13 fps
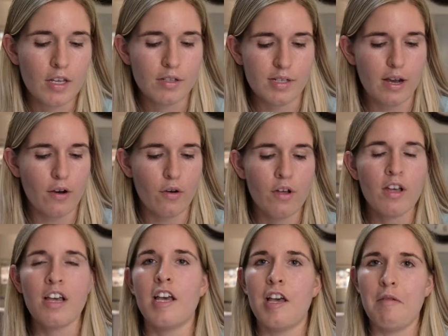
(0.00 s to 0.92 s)
So
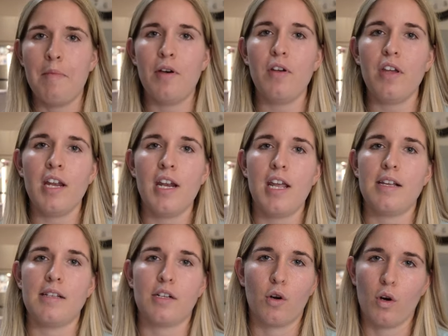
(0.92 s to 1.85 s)
Milton
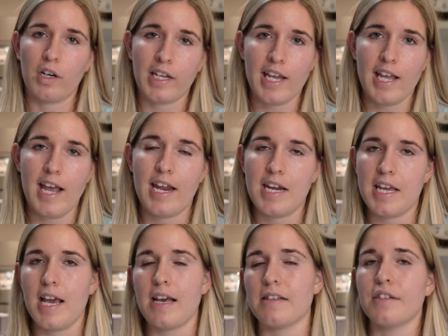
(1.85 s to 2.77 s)
is a Corgi and
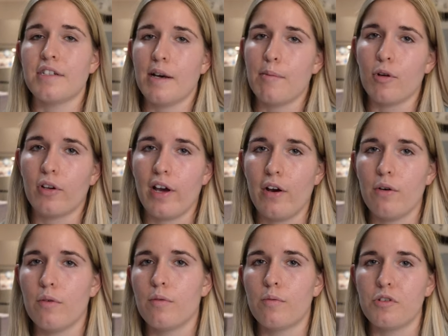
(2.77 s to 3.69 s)
he has a double coat,